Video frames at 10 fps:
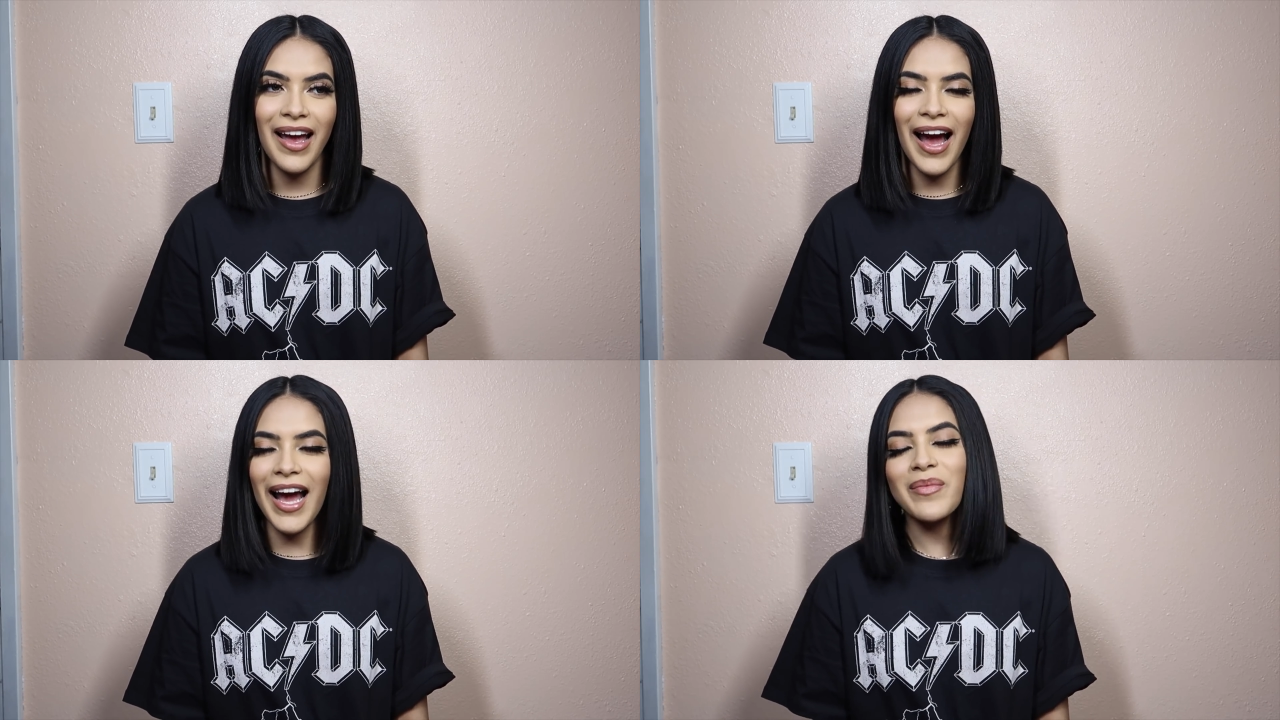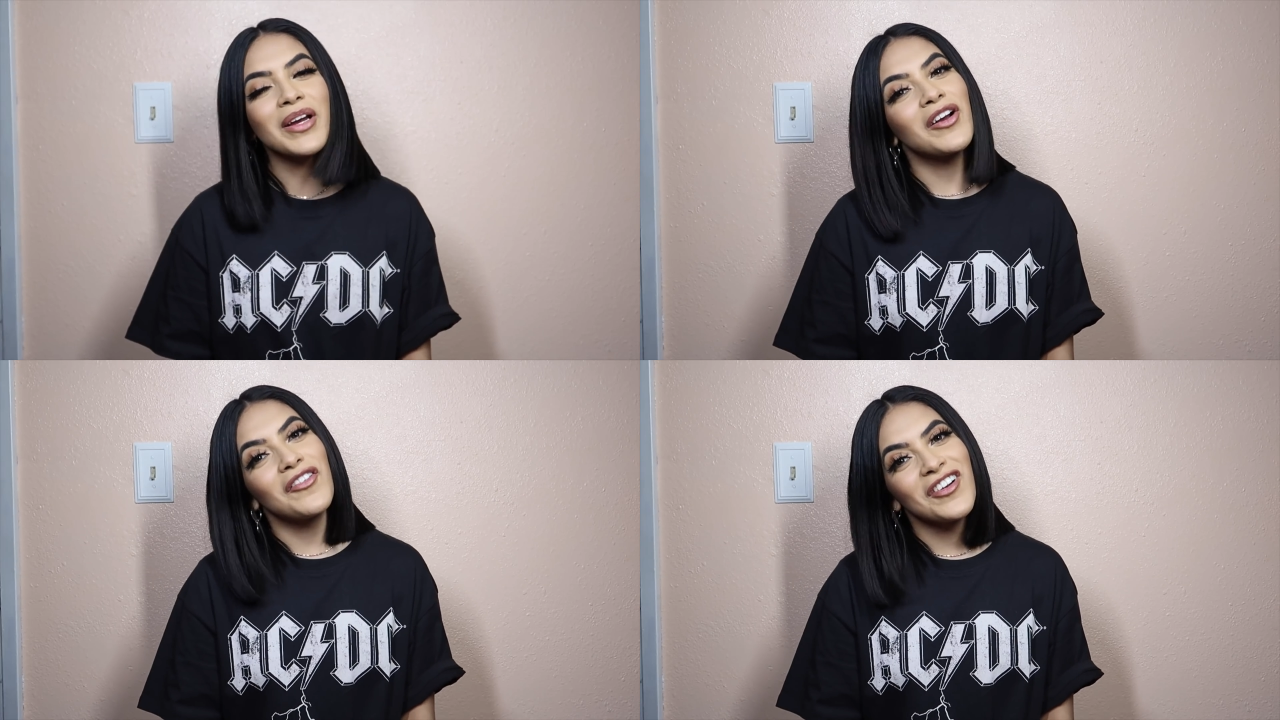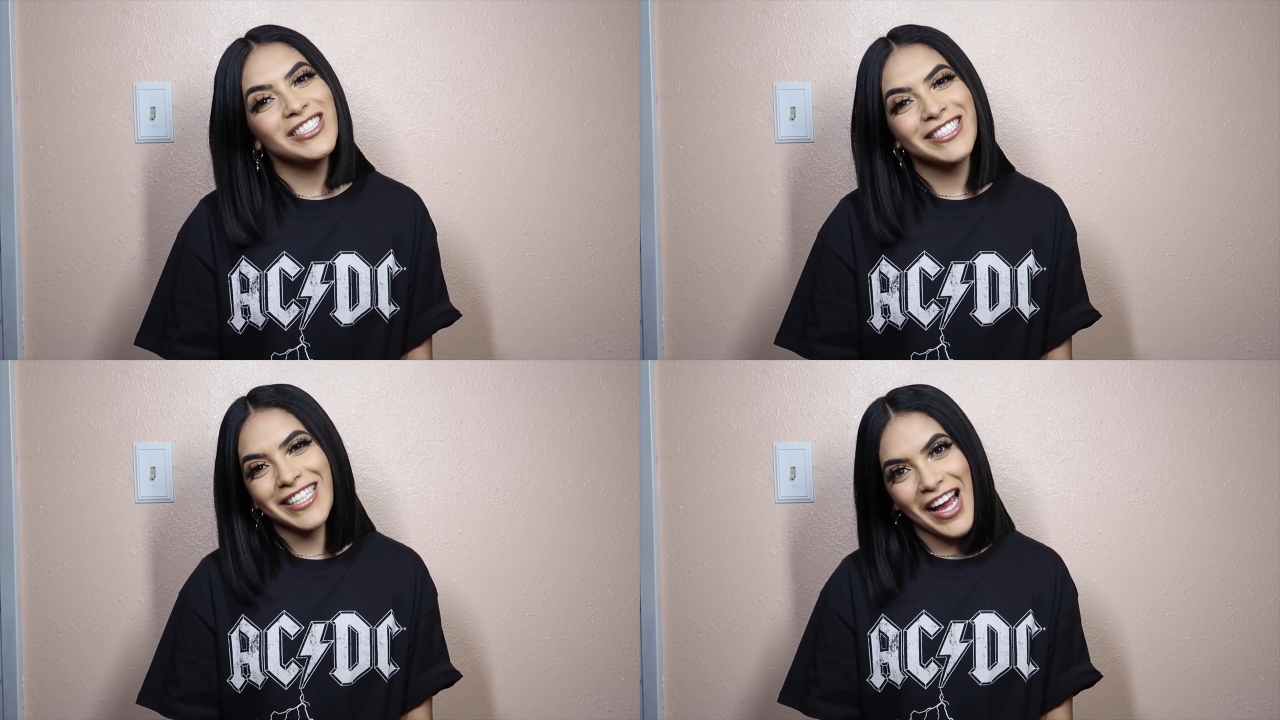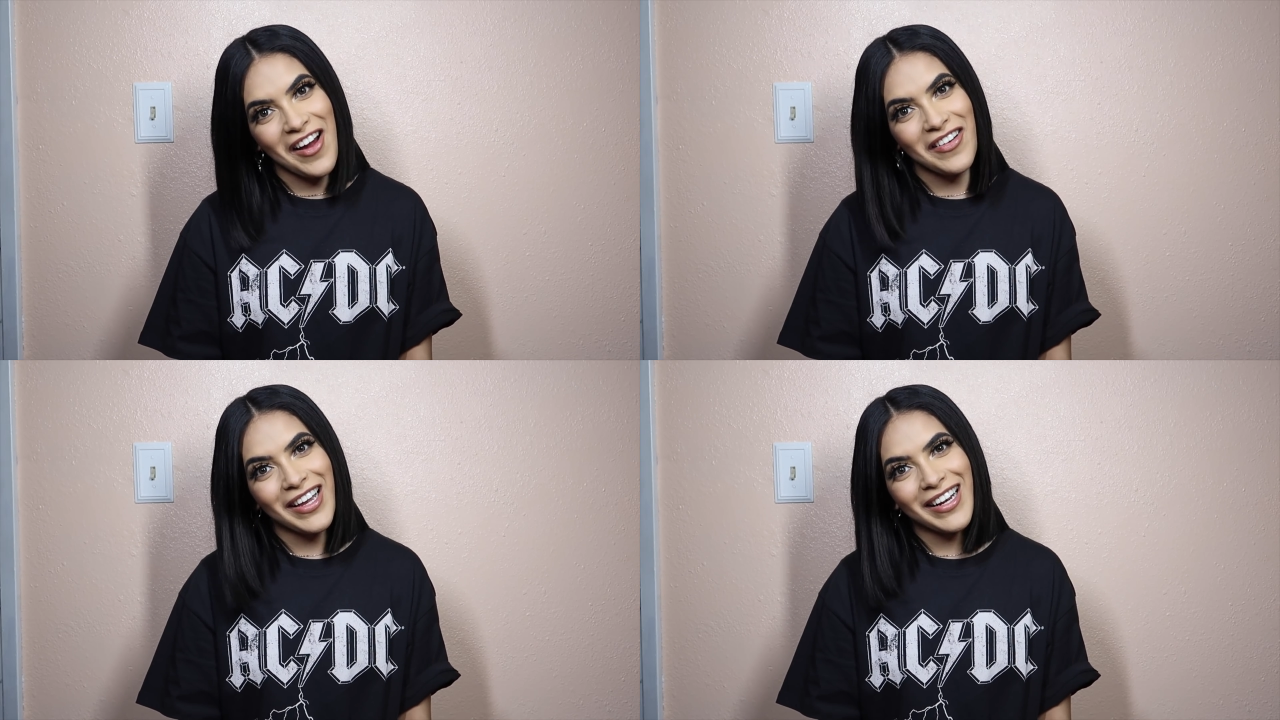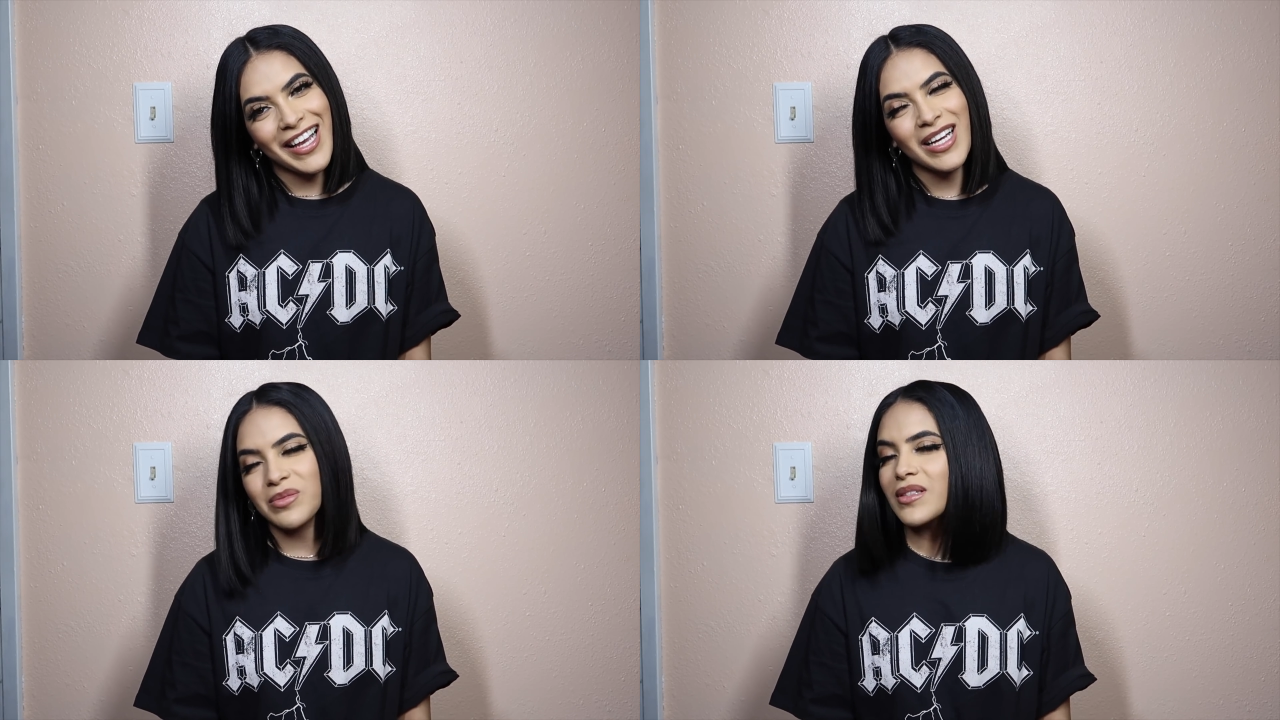I have my girlfriends now and
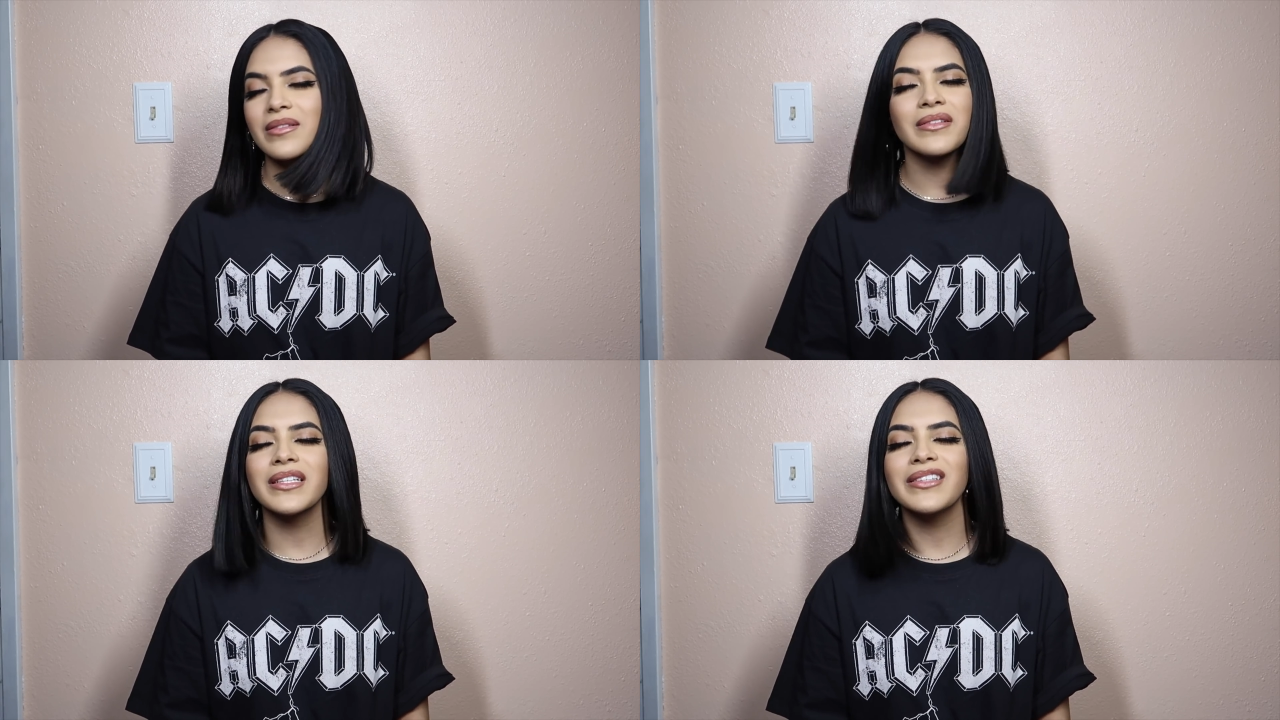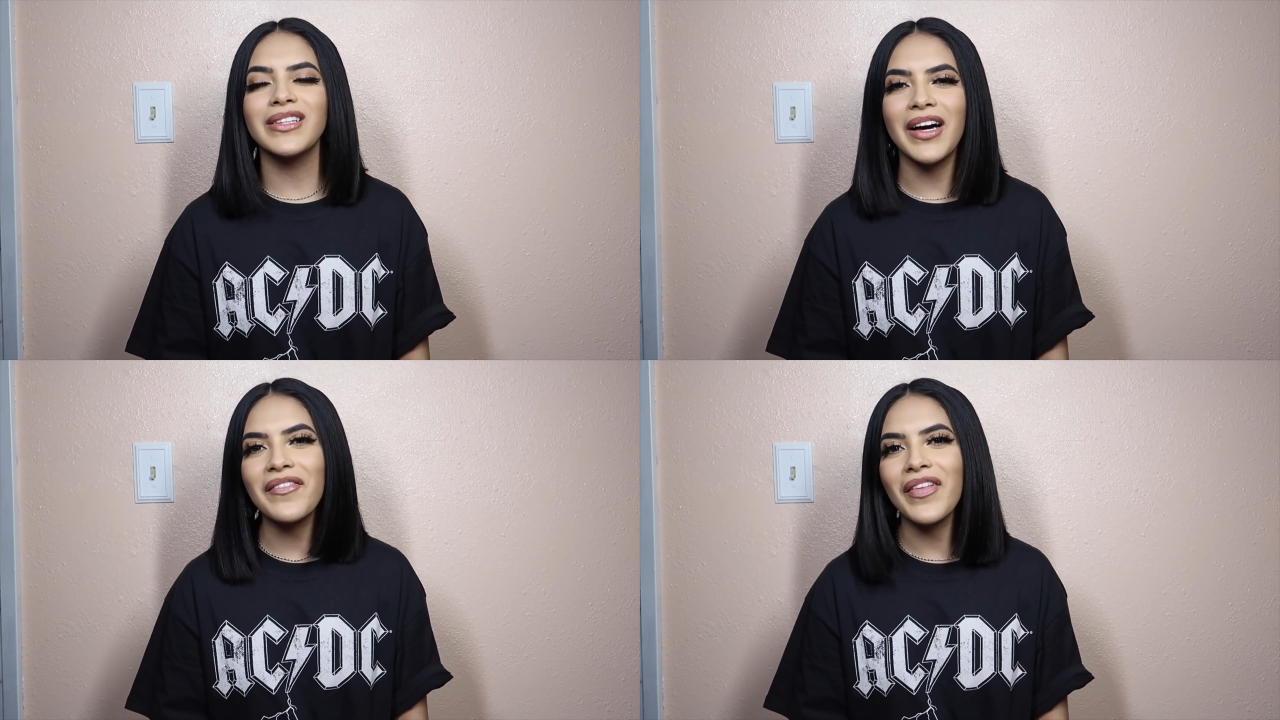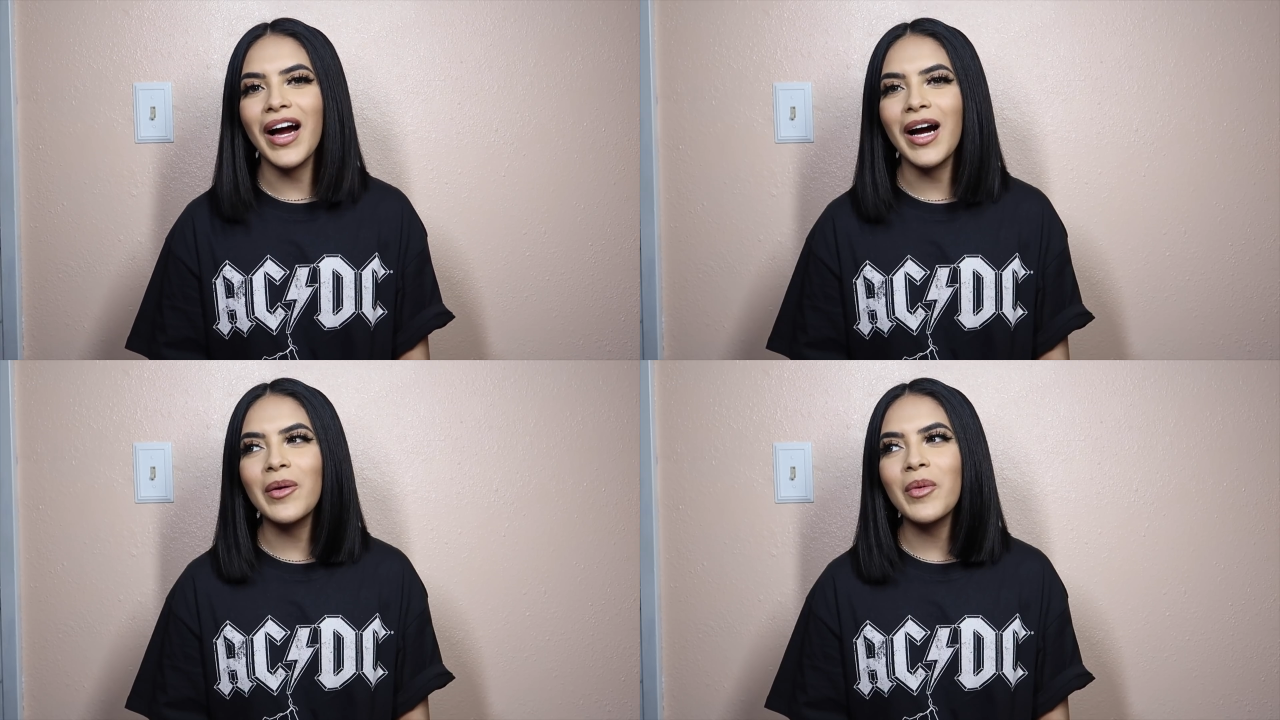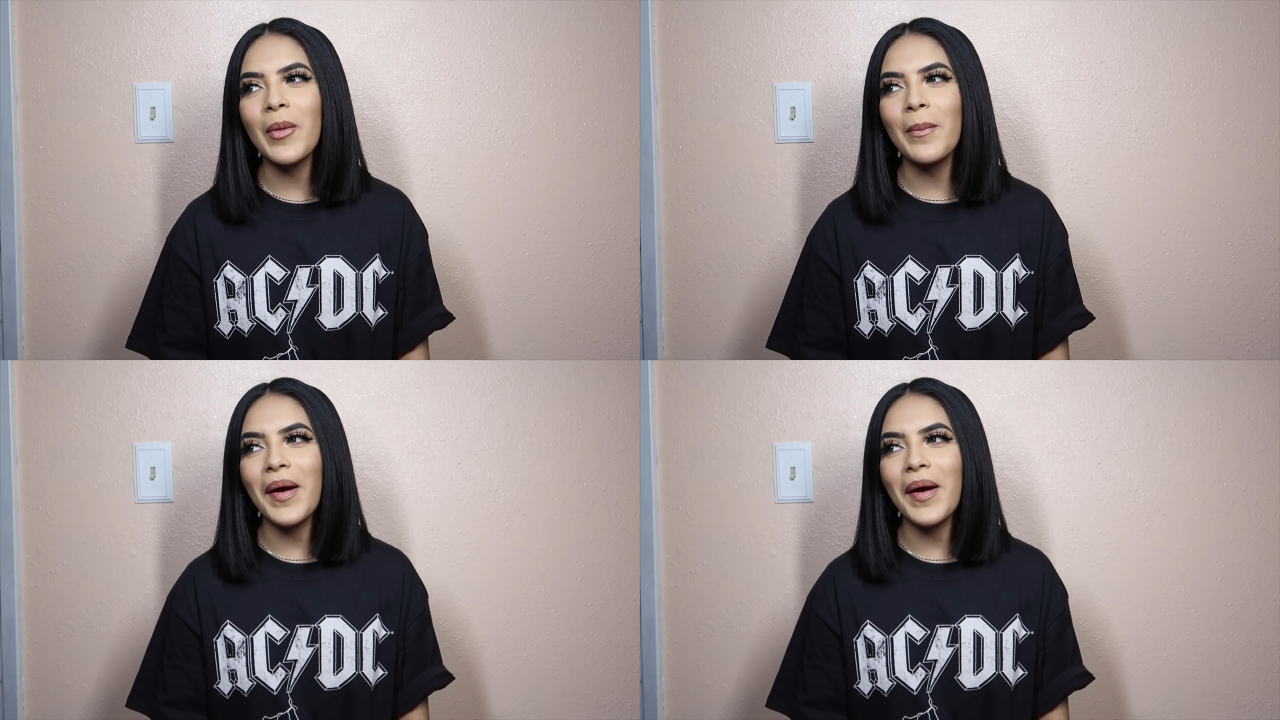I absolutely love them,